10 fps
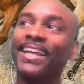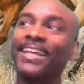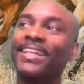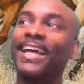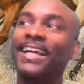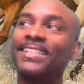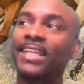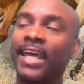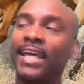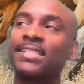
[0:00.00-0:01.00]
In the
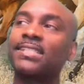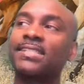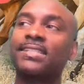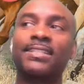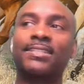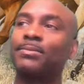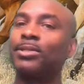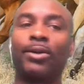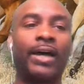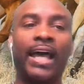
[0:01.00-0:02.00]
education system,
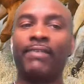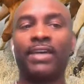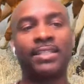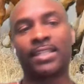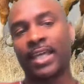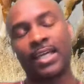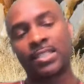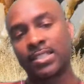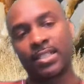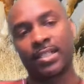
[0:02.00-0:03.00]
you don't have
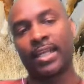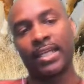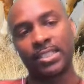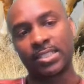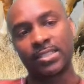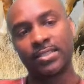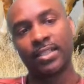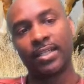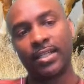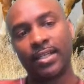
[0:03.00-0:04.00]
education in the nation,
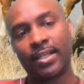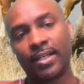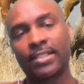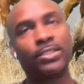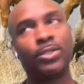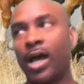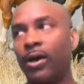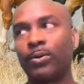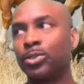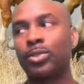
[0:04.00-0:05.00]
because you
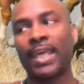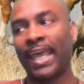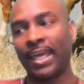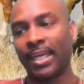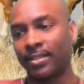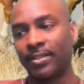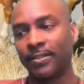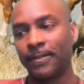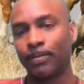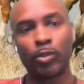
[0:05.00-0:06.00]
don't. You can't.
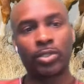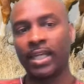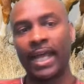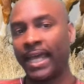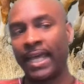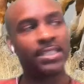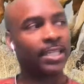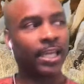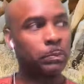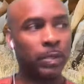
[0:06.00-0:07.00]
You cannot
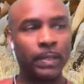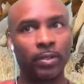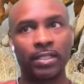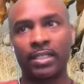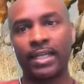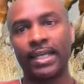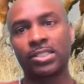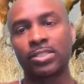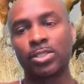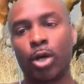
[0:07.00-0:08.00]
educate people in the
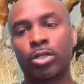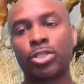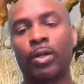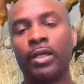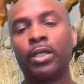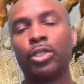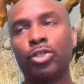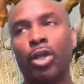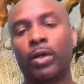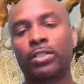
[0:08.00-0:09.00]
nation, because you
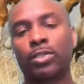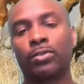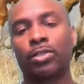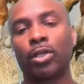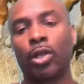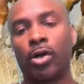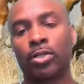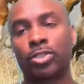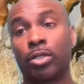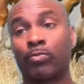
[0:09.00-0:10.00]
know what the
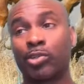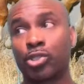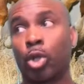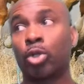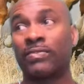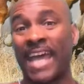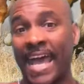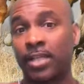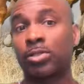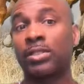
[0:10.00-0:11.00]
long-term result of
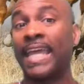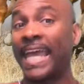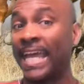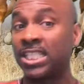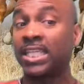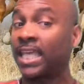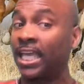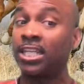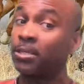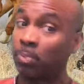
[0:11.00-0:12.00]
actually
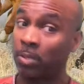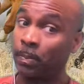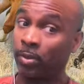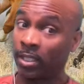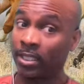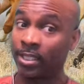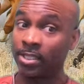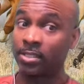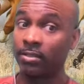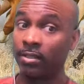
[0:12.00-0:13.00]
educating people is?